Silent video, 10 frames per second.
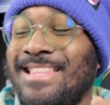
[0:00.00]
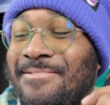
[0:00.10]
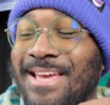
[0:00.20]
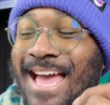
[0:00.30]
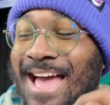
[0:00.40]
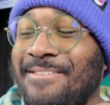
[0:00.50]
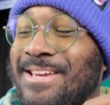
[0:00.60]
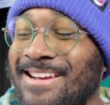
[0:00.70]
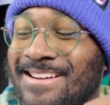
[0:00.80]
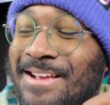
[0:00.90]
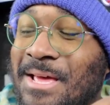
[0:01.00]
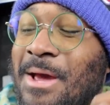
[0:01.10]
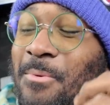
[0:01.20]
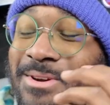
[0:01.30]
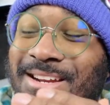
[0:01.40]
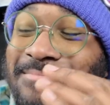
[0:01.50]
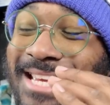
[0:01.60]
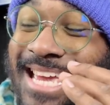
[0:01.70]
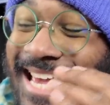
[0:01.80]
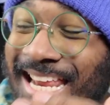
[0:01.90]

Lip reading: that we have here. We're going to be